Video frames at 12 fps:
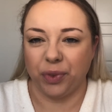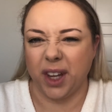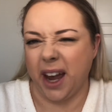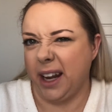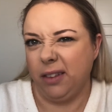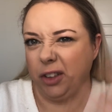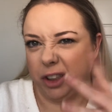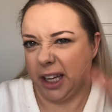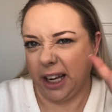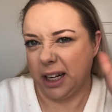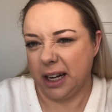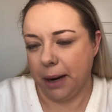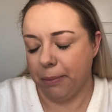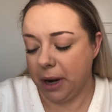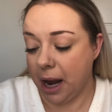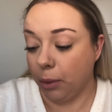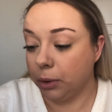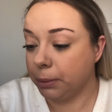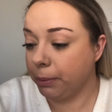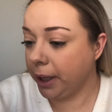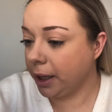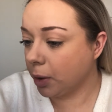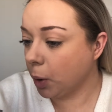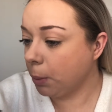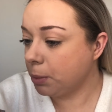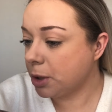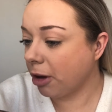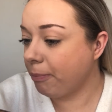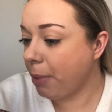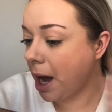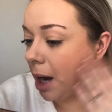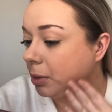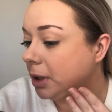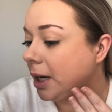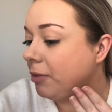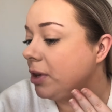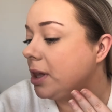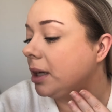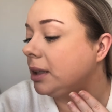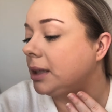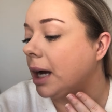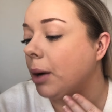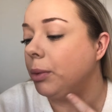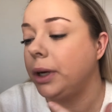kind of just like nipping out makeup. So I've powdered everything down.